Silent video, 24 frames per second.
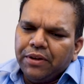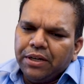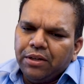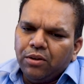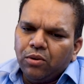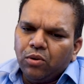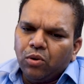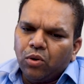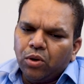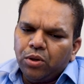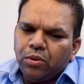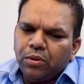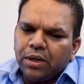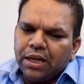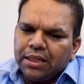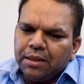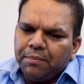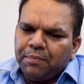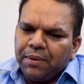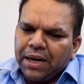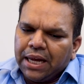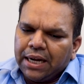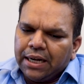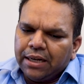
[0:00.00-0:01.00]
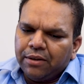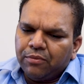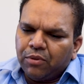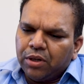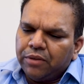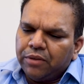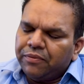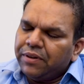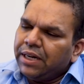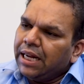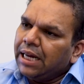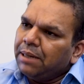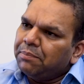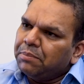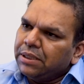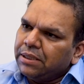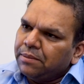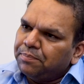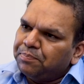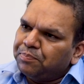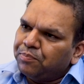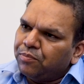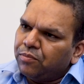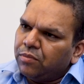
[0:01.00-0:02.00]
when you go to another planet, what will happen?
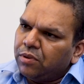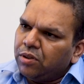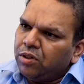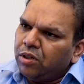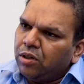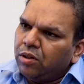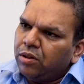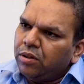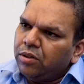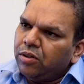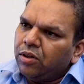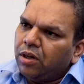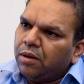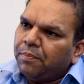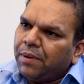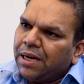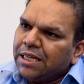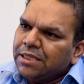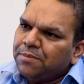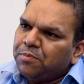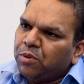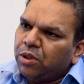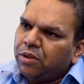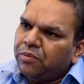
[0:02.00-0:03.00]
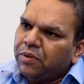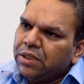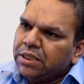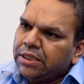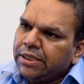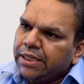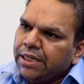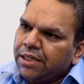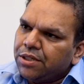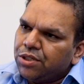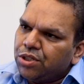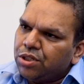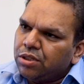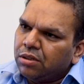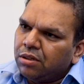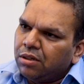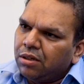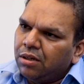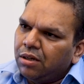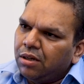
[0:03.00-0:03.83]
Hmm. Your passport will change.